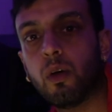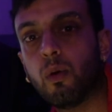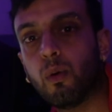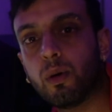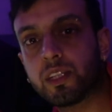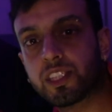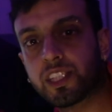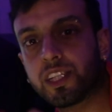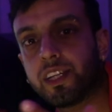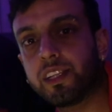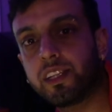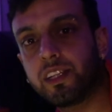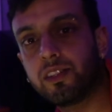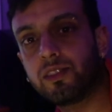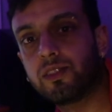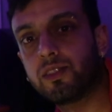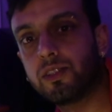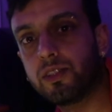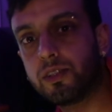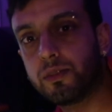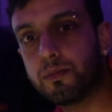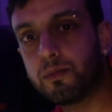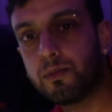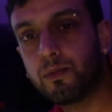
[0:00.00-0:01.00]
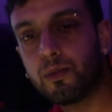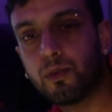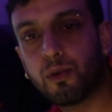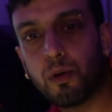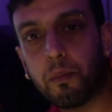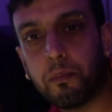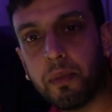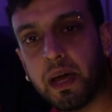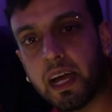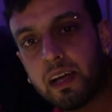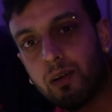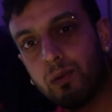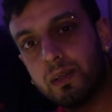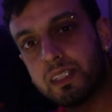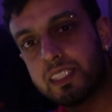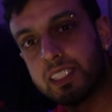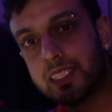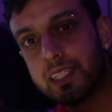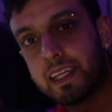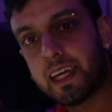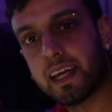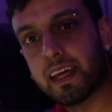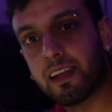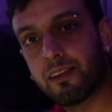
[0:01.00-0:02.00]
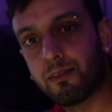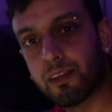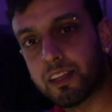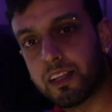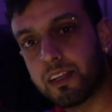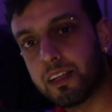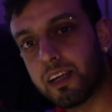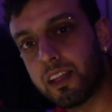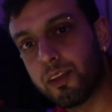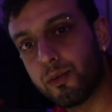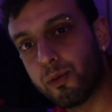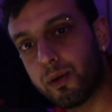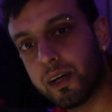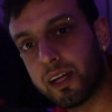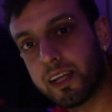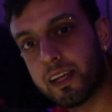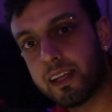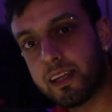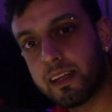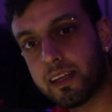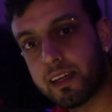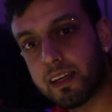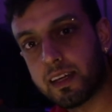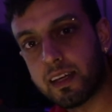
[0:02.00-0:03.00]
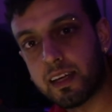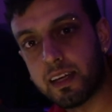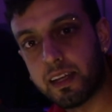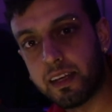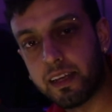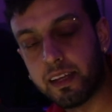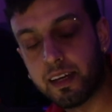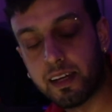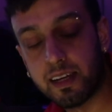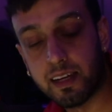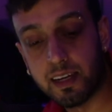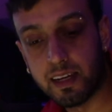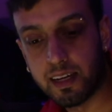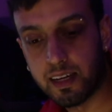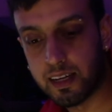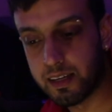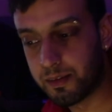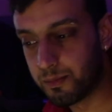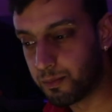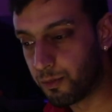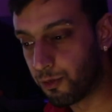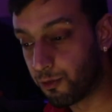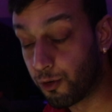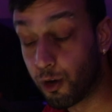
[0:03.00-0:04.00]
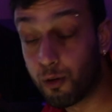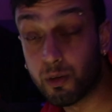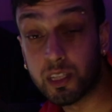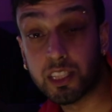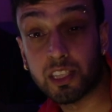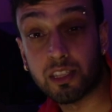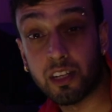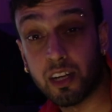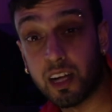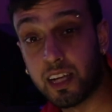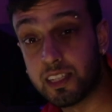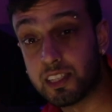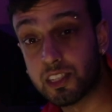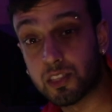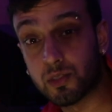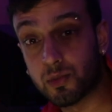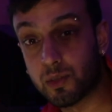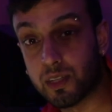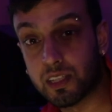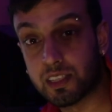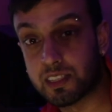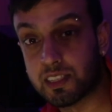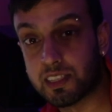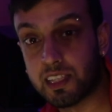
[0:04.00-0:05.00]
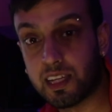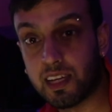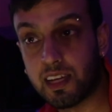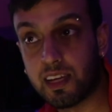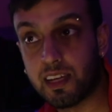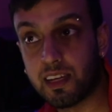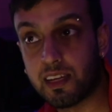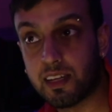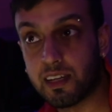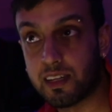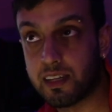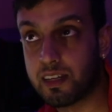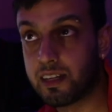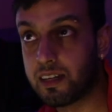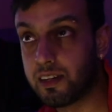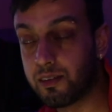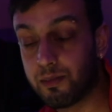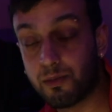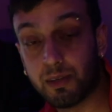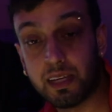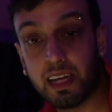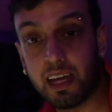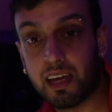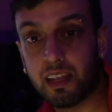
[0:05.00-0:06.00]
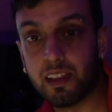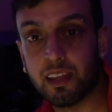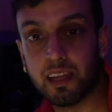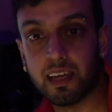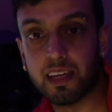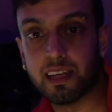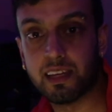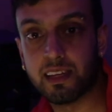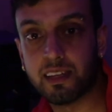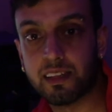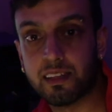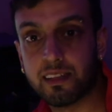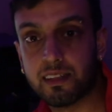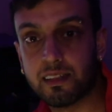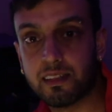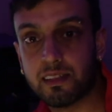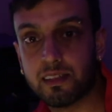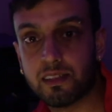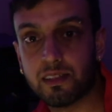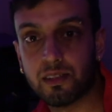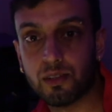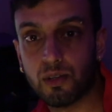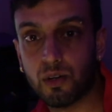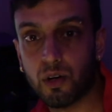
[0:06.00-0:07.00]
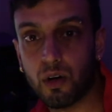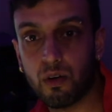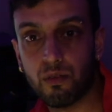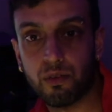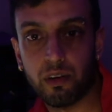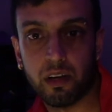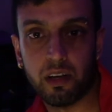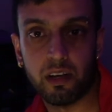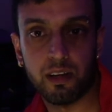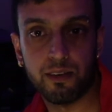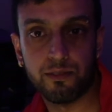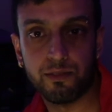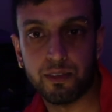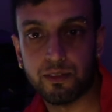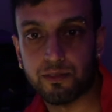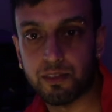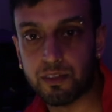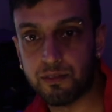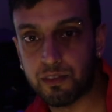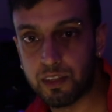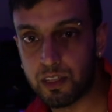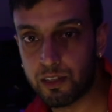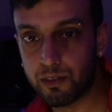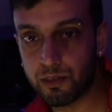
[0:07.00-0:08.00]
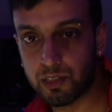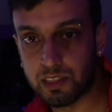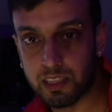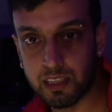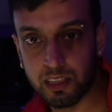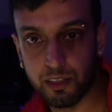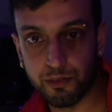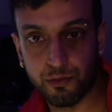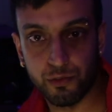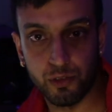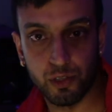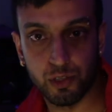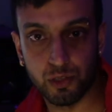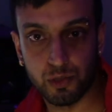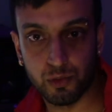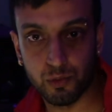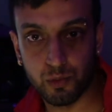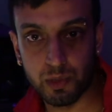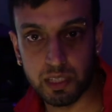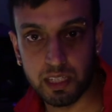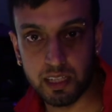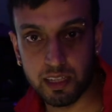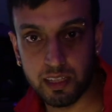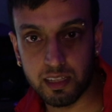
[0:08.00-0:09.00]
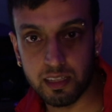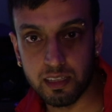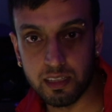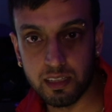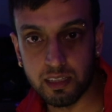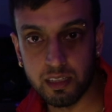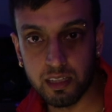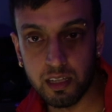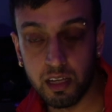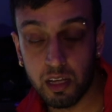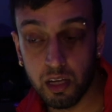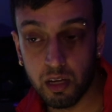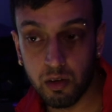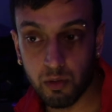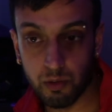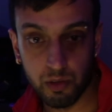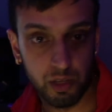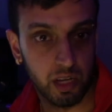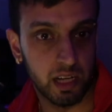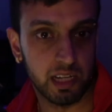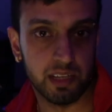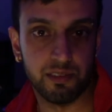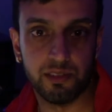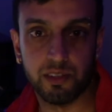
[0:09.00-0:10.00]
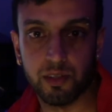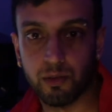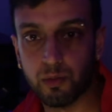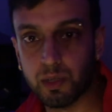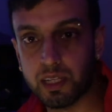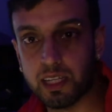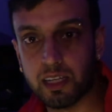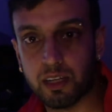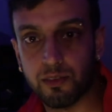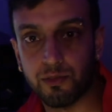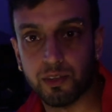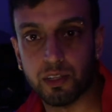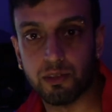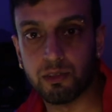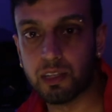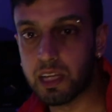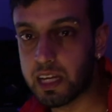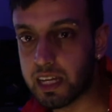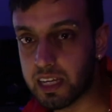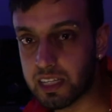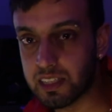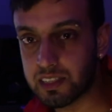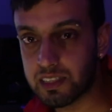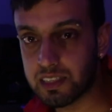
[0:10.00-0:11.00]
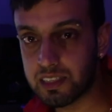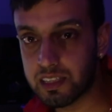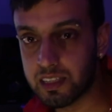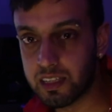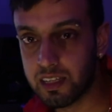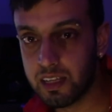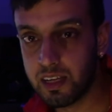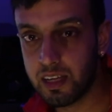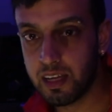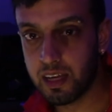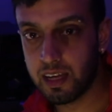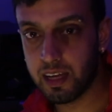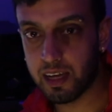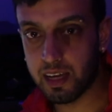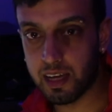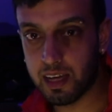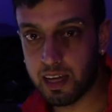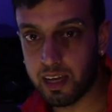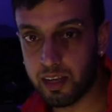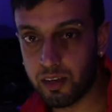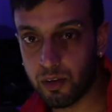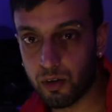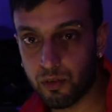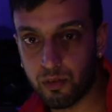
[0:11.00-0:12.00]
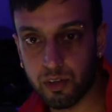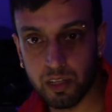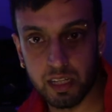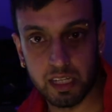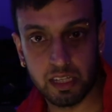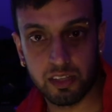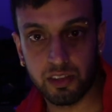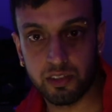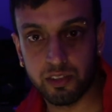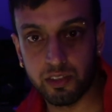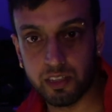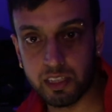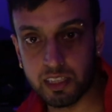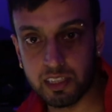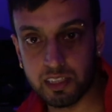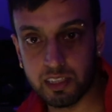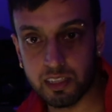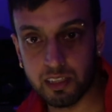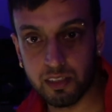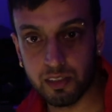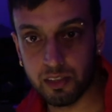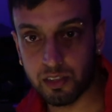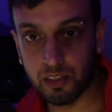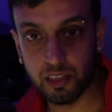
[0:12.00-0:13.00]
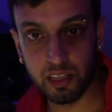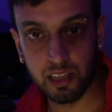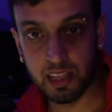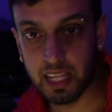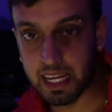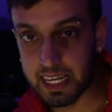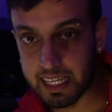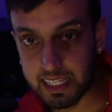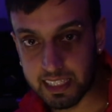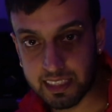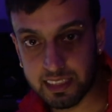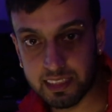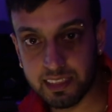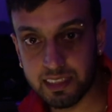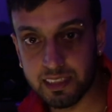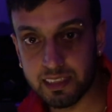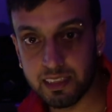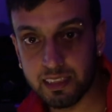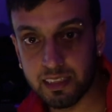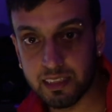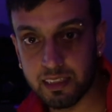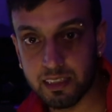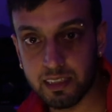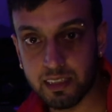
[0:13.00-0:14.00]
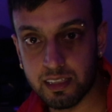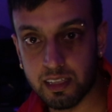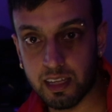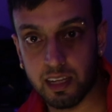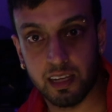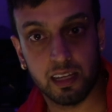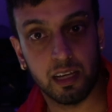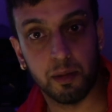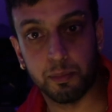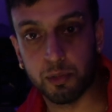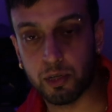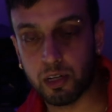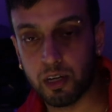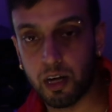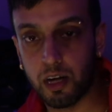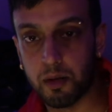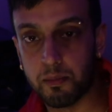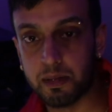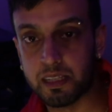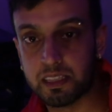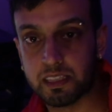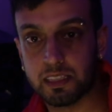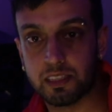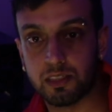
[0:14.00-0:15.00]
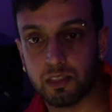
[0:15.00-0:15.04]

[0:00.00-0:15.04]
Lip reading: What's good, YouTube? We're back once again with another one. And before we start, I just want to say we had like over 150 views in the first week. Well, not even a week, a few days. And over like 30 likes and a couple comments.